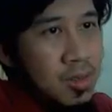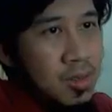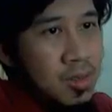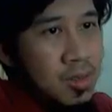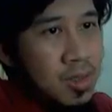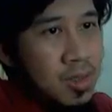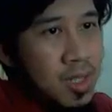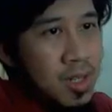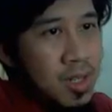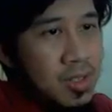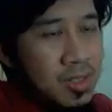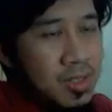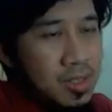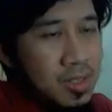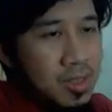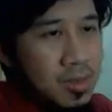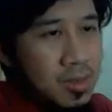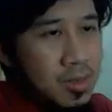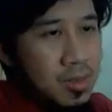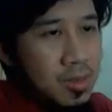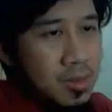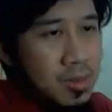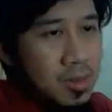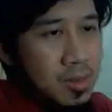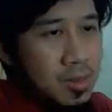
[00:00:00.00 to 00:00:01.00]
there
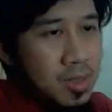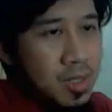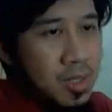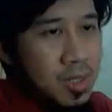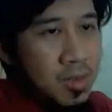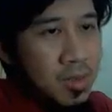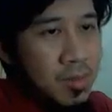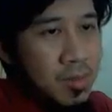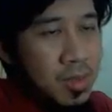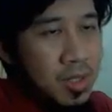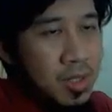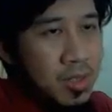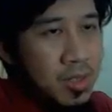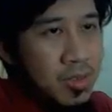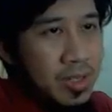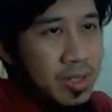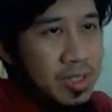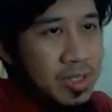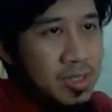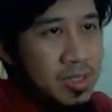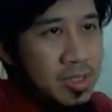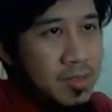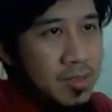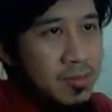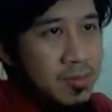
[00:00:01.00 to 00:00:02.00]
will be a
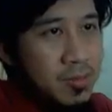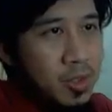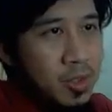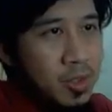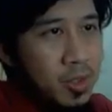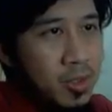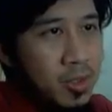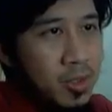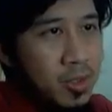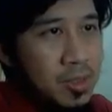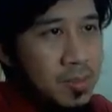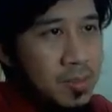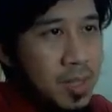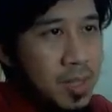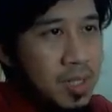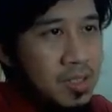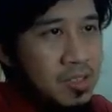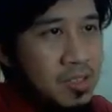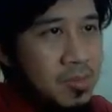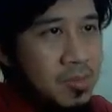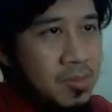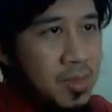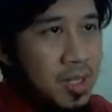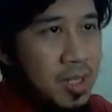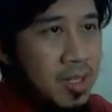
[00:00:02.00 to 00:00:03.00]
correction for this part,
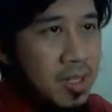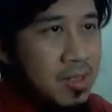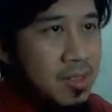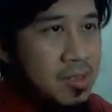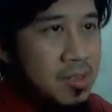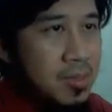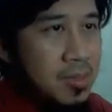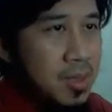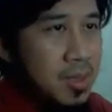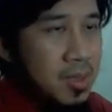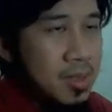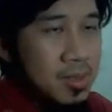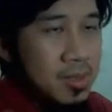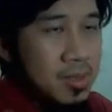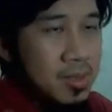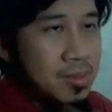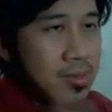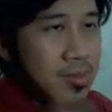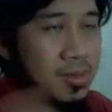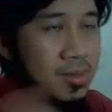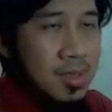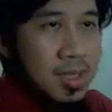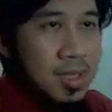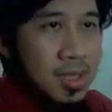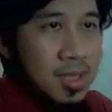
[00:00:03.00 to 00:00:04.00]
and this part, and
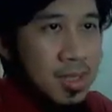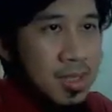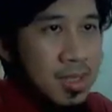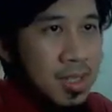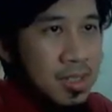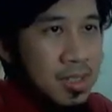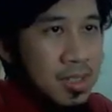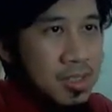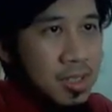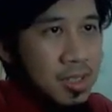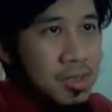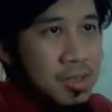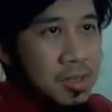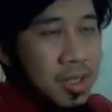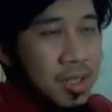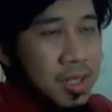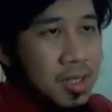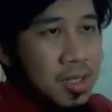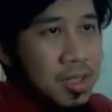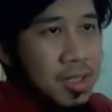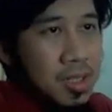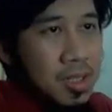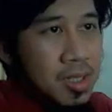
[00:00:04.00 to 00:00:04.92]
etc.